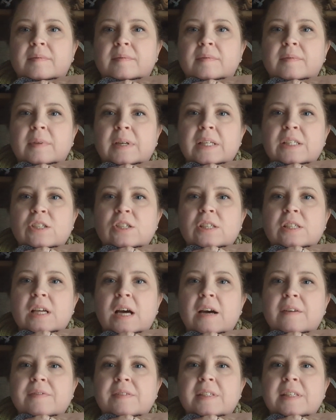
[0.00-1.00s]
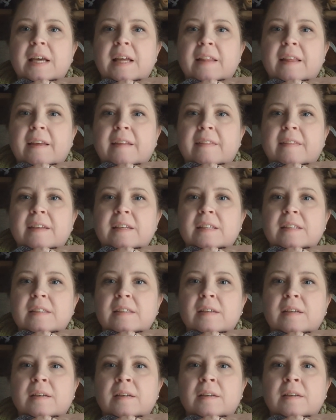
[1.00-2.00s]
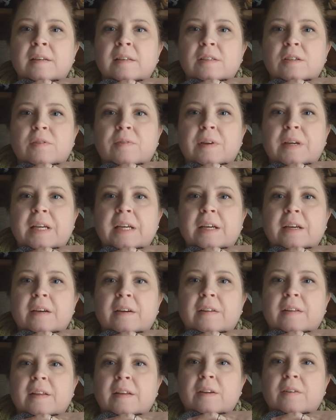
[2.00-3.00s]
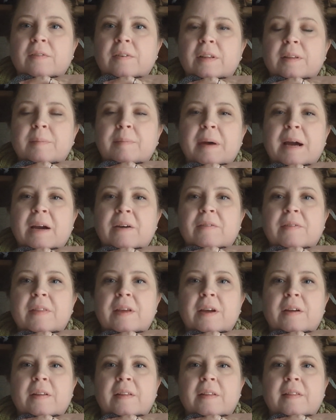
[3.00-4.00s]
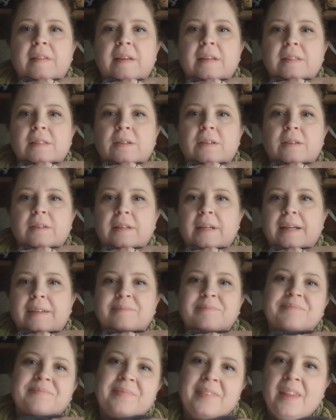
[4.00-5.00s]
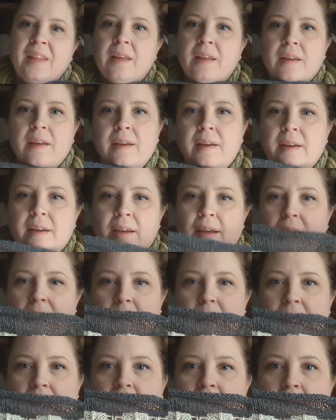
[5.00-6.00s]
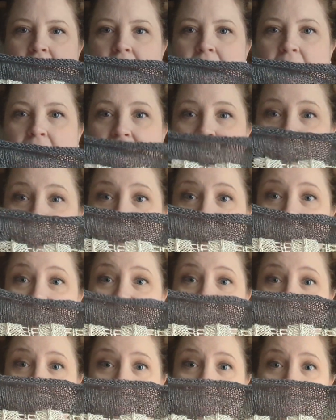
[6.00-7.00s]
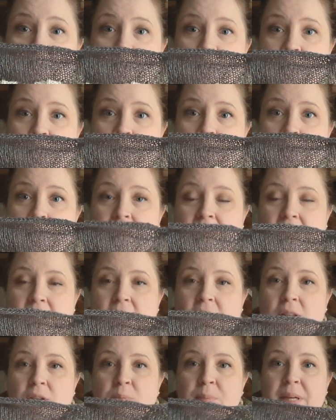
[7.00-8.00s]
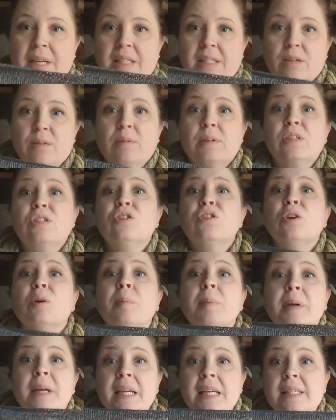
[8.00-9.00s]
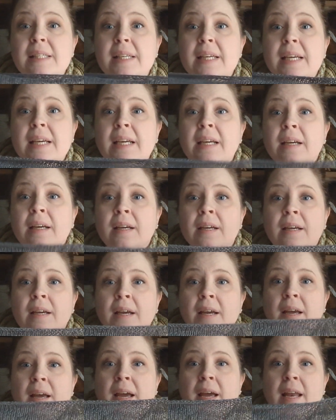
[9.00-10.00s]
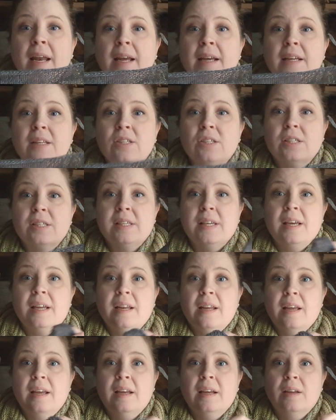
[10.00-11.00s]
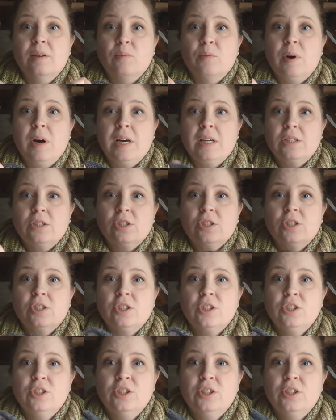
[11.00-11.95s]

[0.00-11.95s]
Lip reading: well, it's just offset. Like this is over here and then back over there, and then these are, yeah. Anyway, I just stacked them on top of each other because it was super easy, and I can just sit and watch